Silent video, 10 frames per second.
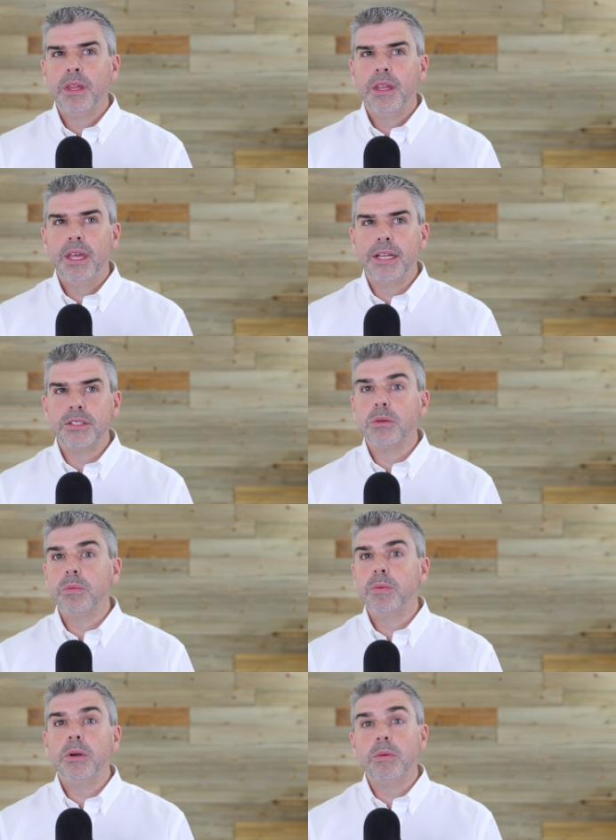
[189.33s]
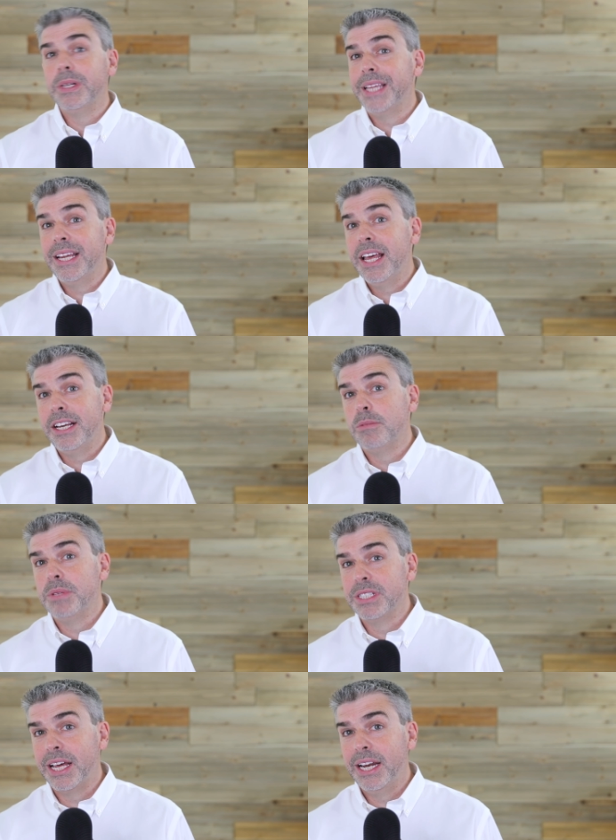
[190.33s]
And so we would then end up
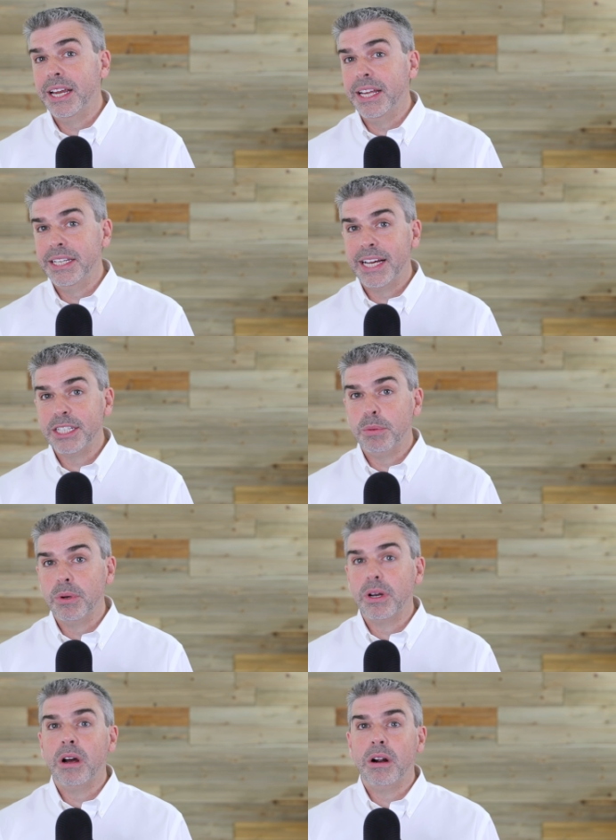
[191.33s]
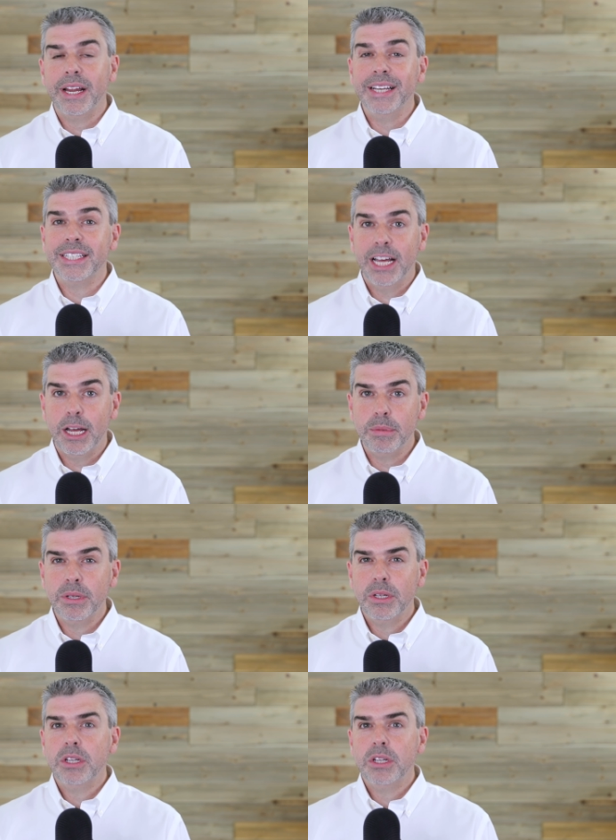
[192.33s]
designing a dashboard or a tab